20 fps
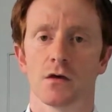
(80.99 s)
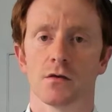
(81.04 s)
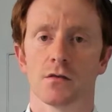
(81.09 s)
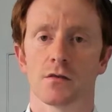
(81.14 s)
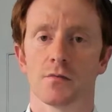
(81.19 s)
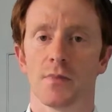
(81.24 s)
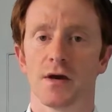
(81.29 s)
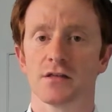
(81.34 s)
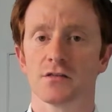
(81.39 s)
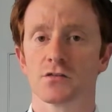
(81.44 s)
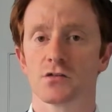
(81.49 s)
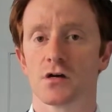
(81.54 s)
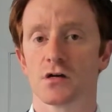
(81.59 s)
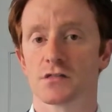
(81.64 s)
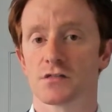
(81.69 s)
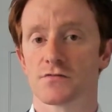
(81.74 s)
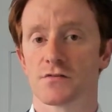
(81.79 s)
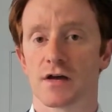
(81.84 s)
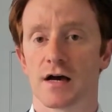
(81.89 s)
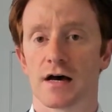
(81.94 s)
The main signs
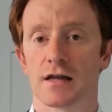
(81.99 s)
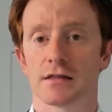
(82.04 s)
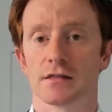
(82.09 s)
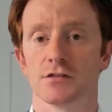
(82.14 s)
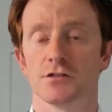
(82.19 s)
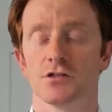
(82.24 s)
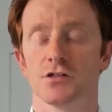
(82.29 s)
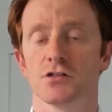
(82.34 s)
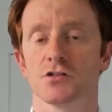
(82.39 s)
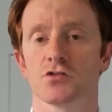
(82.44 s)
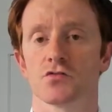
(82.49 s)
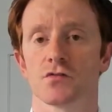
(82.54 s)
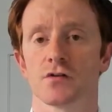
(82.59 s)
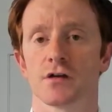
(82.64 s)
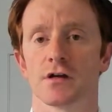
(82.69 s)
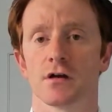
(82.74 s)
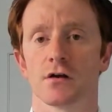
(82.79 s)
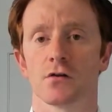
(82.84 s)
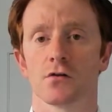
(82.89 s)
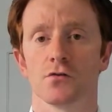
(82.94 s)
of cartilage injury
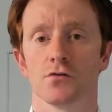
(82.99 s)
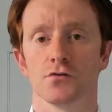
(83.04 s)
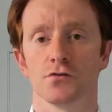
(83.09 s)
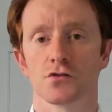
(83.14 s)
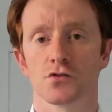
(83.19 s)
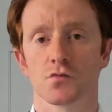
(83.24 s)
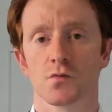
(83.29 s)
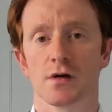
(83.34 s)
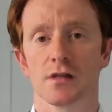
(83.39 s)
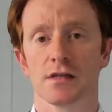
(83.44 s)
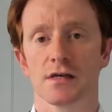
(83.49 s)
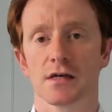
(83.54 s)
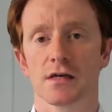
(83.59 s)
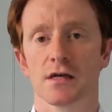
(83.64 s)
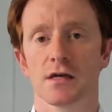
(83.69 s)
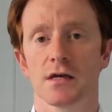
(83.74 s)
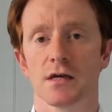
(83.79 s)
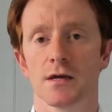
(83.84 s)
include swelling,